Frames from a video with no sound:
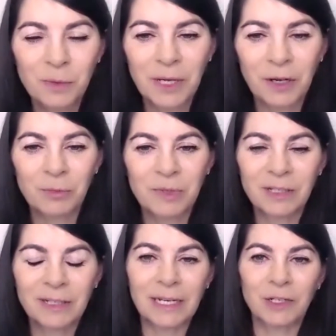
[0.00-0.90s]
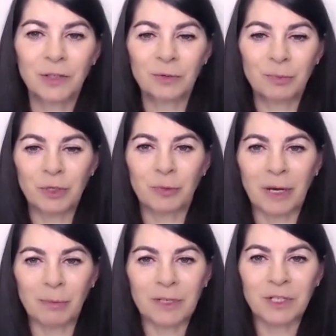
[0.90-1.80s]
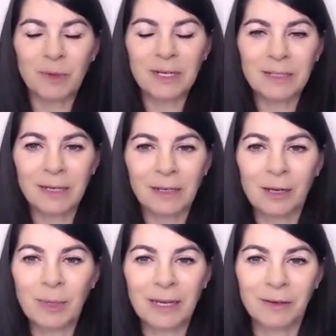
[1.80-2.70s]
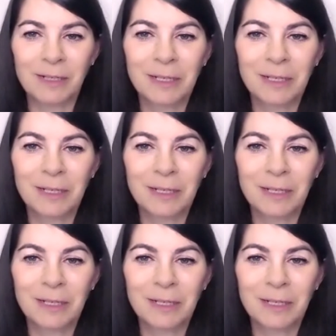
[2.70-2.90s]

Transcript: we hope to get your book published? When is that coming out?